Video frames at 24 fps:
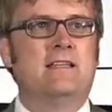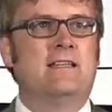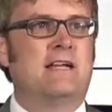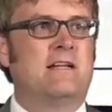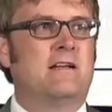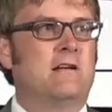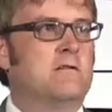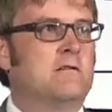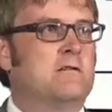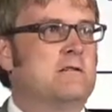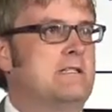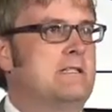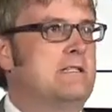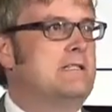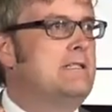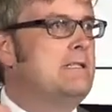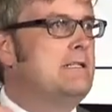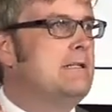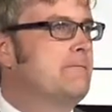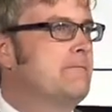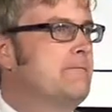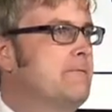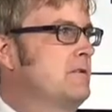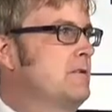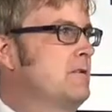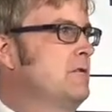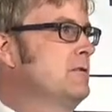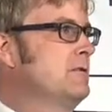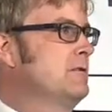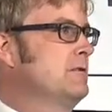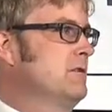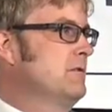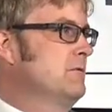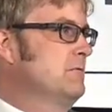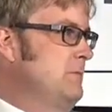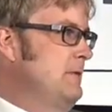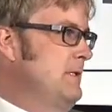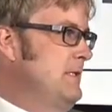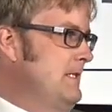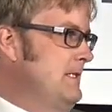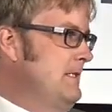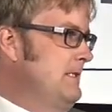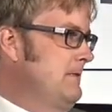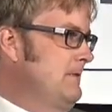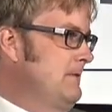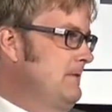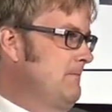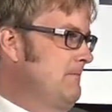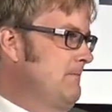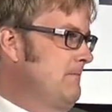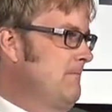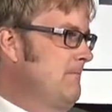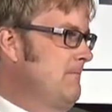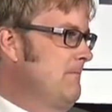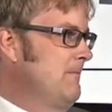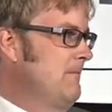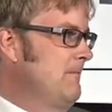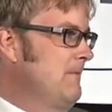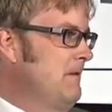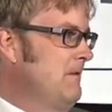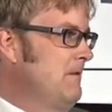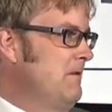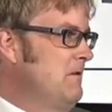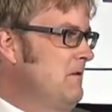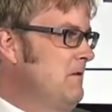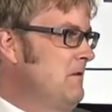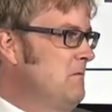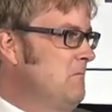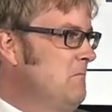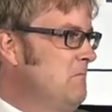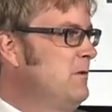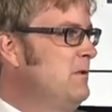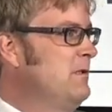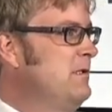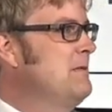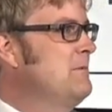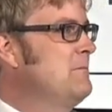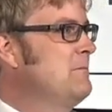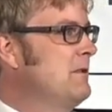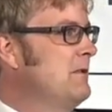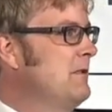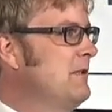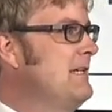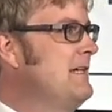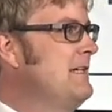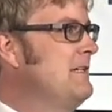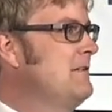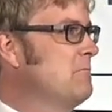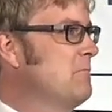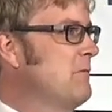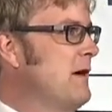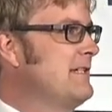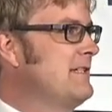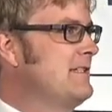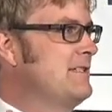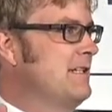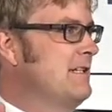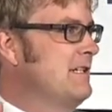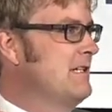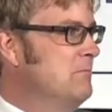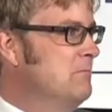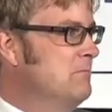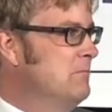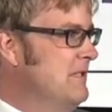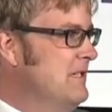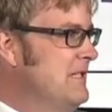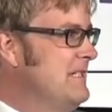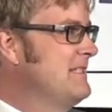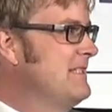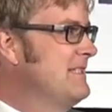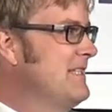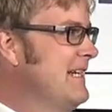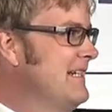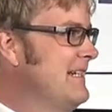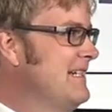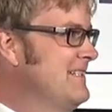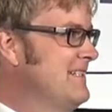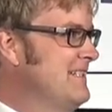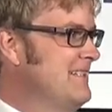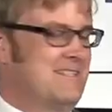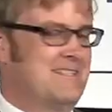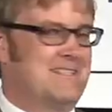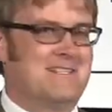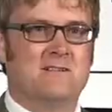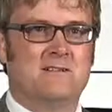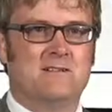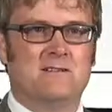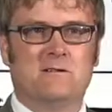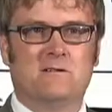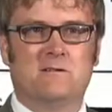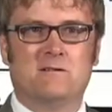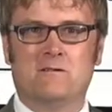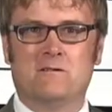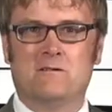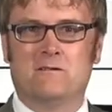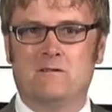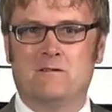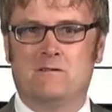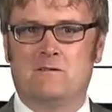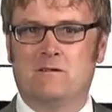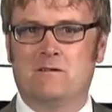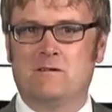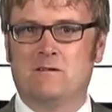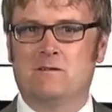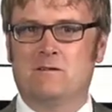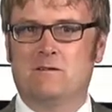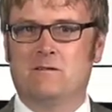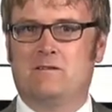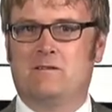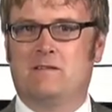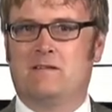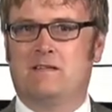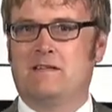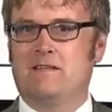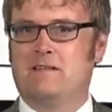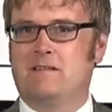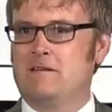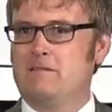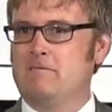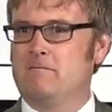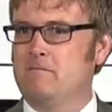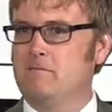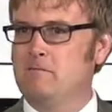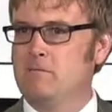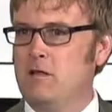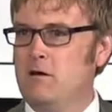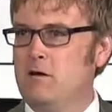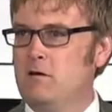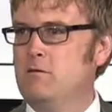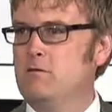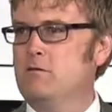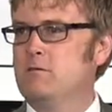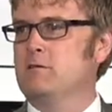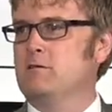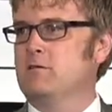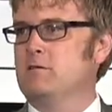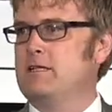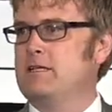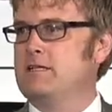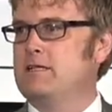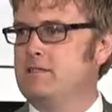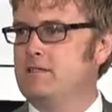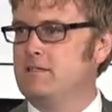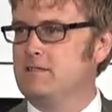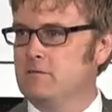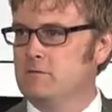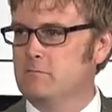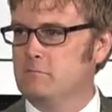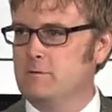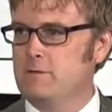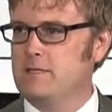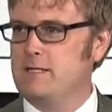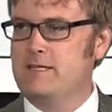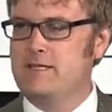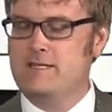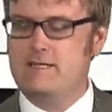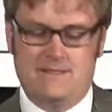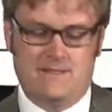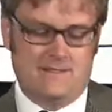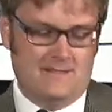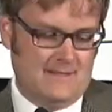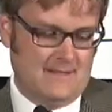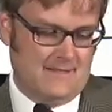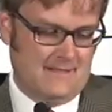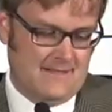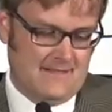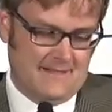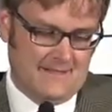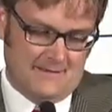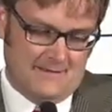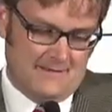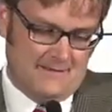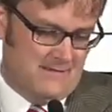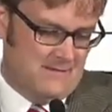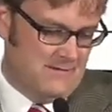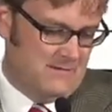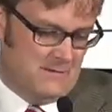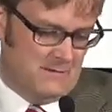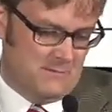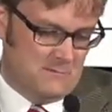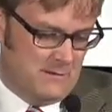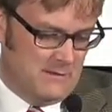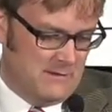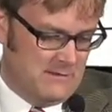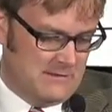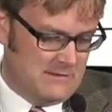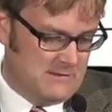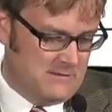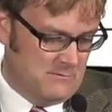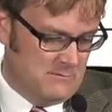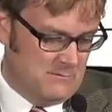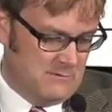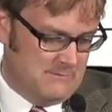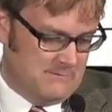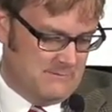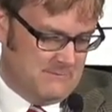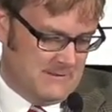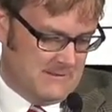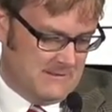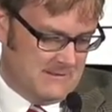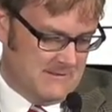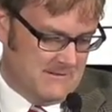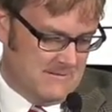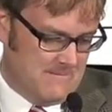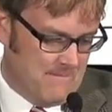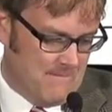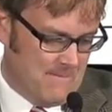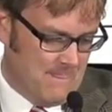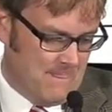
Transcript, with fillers: that are difficult to read. William Clayton writes in complete sentences here. They're, they're, they, they flow, they're easy to read, uh, they're really terrific.